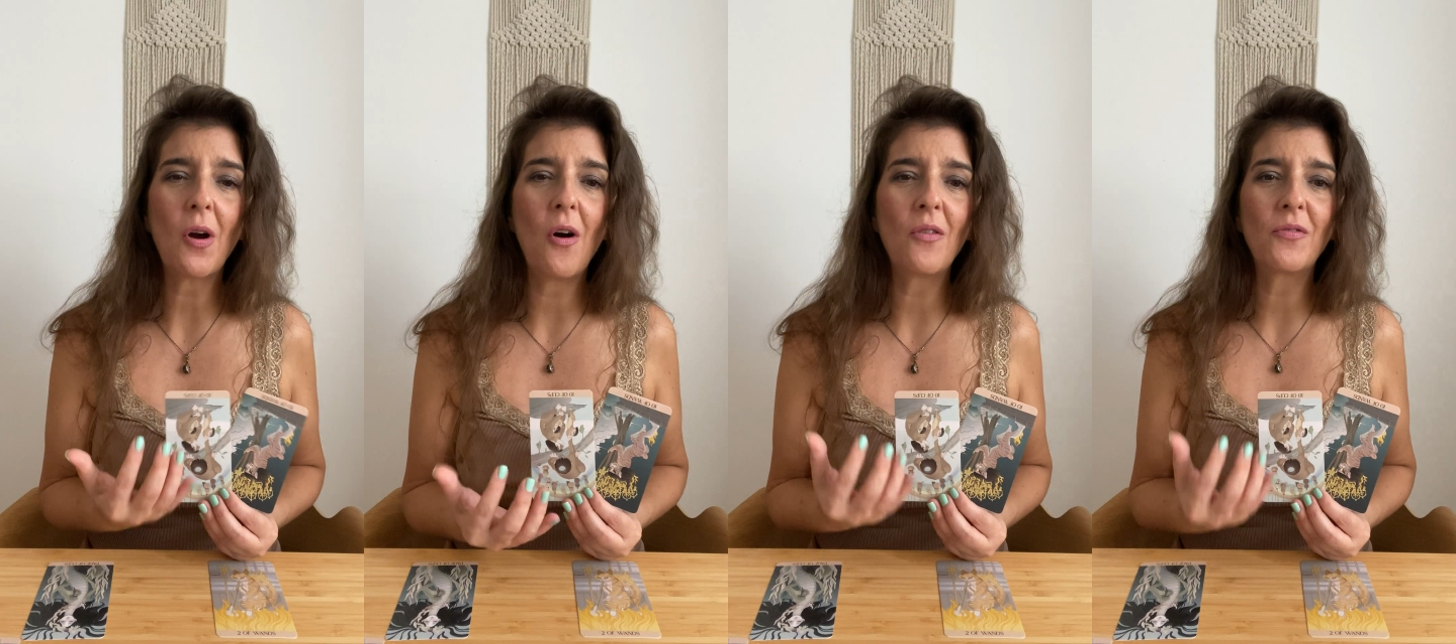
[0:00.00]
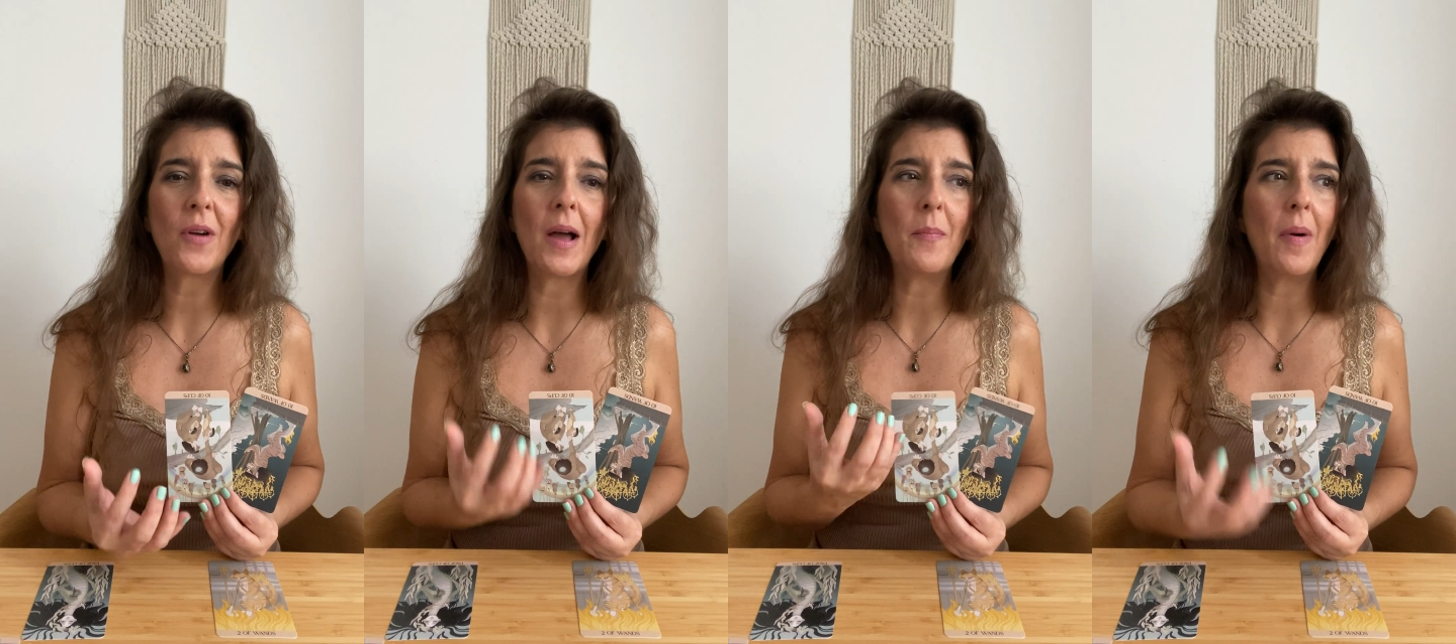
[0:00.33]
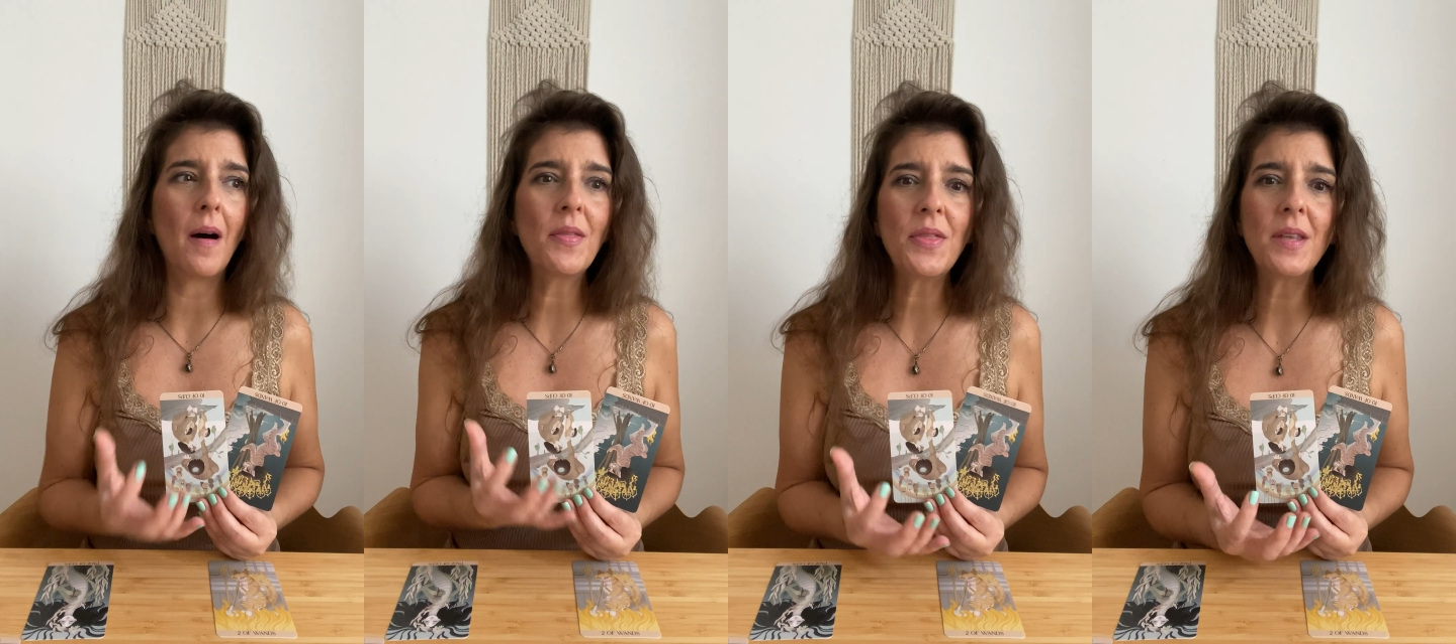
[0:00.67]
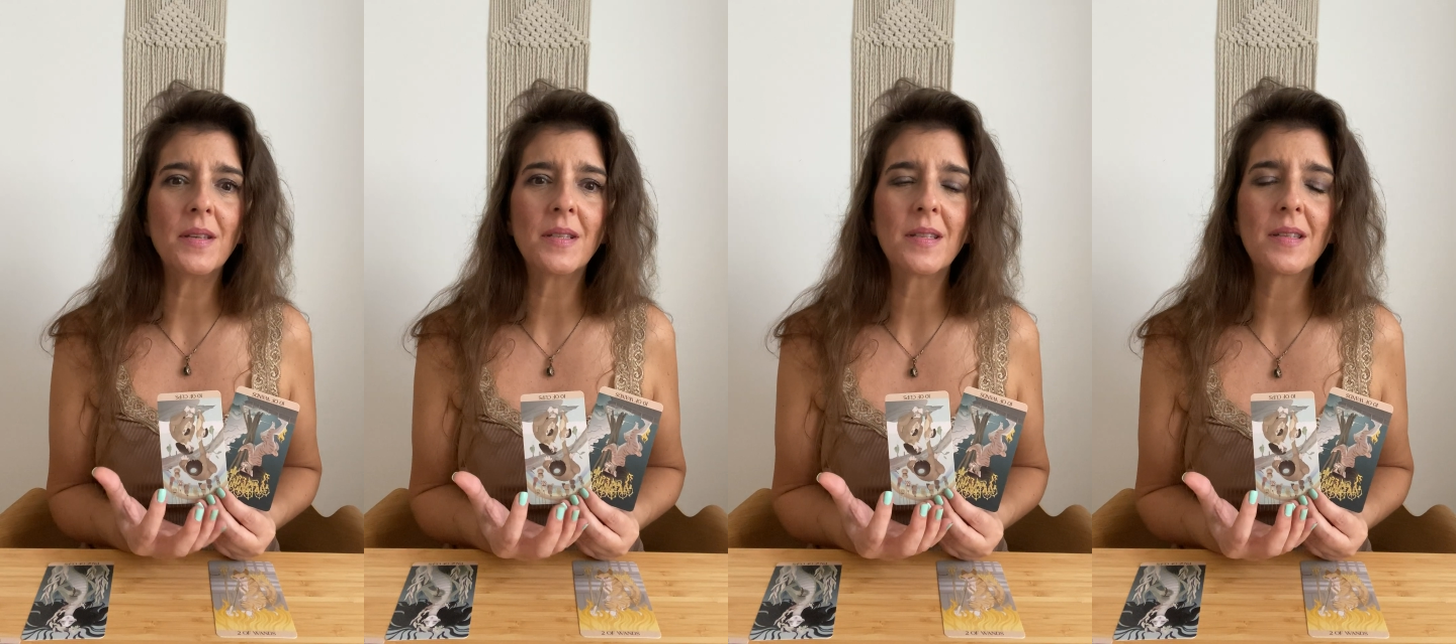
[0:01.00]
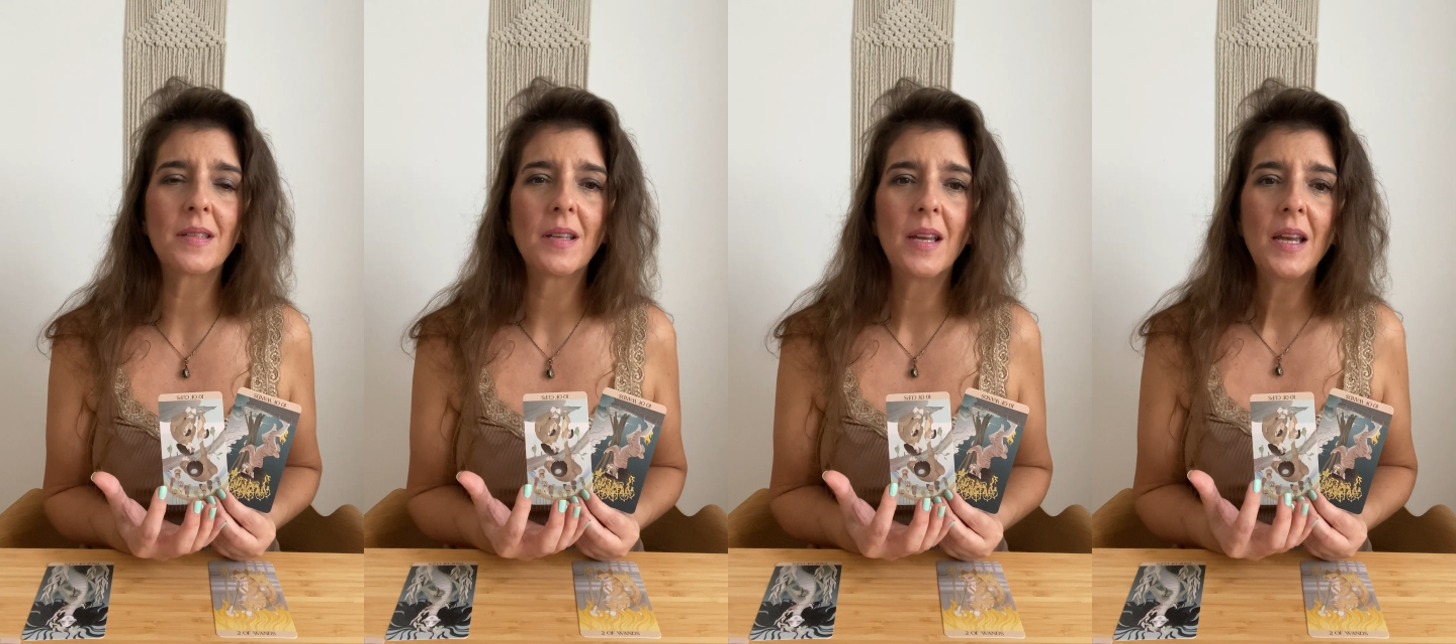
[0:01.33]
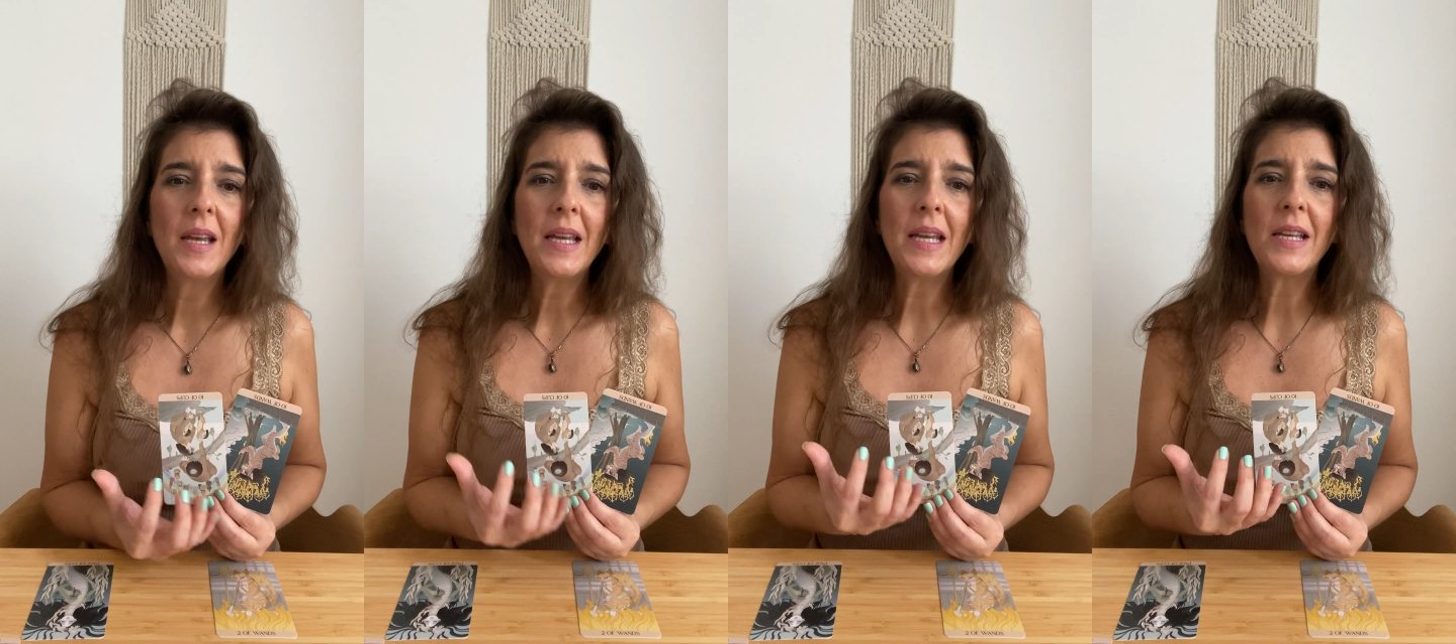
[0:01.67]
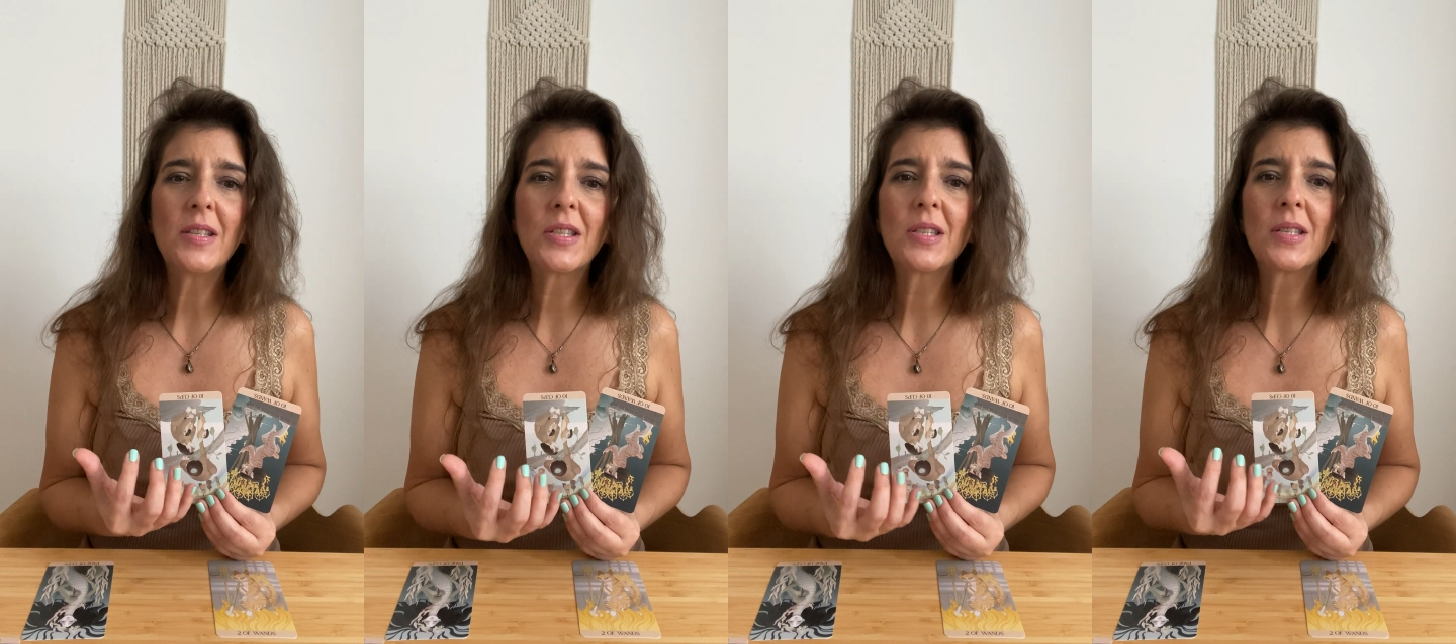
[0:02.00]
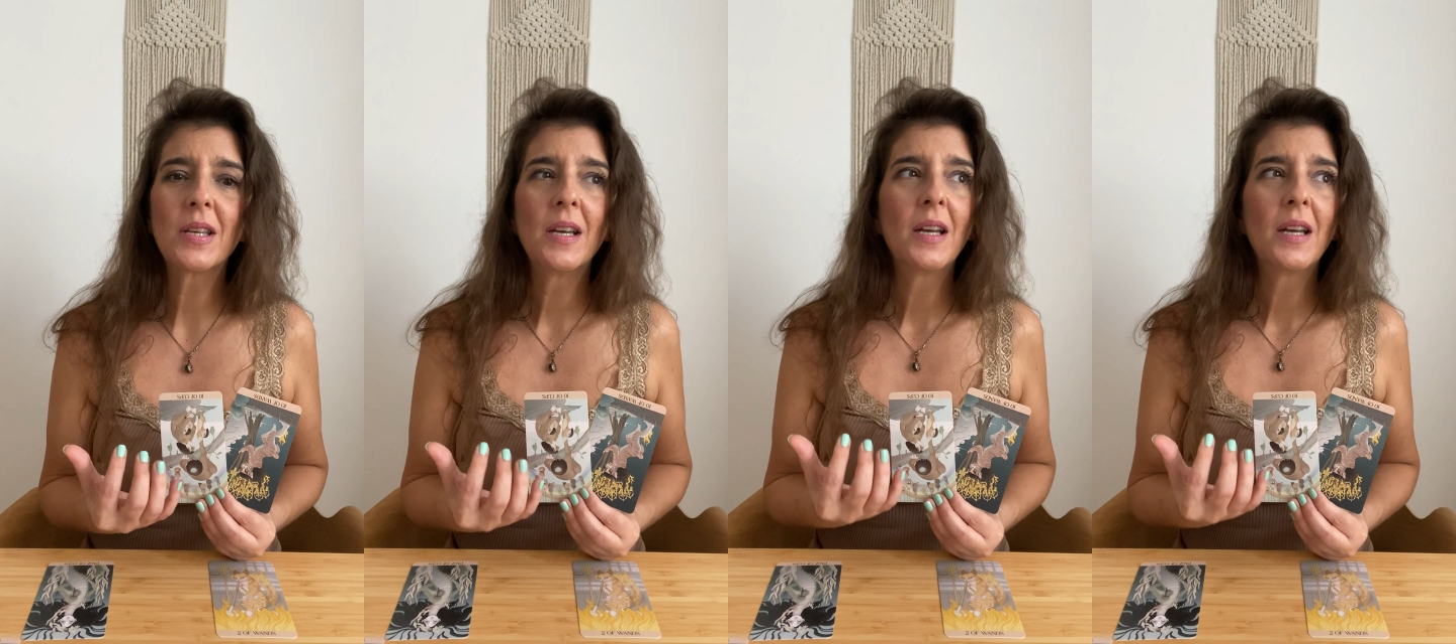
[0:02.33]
of abundance, it's